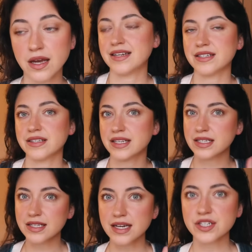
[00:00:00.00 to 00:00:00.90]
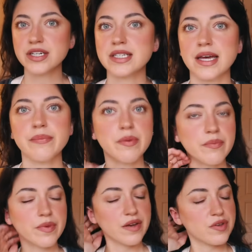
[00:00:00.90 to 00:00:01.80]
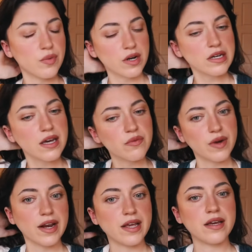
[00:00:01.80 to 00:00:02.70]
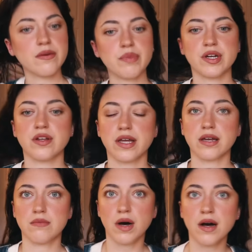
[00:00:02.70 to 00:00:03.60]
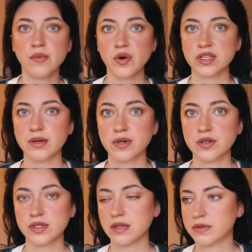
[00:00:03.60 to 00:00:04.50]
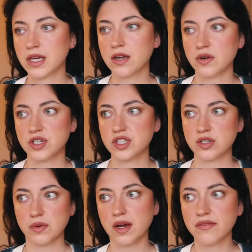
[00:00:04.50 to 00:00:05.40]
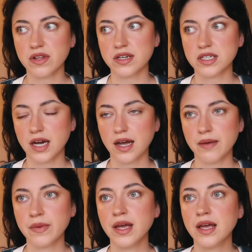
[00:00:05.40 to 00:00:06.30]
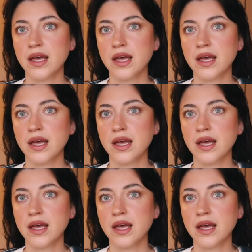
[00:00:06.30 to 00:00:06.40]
And this is actually a tip if you want to get ready, but you're like a mom or someone who sleeps in, or you just don't have a lot of time,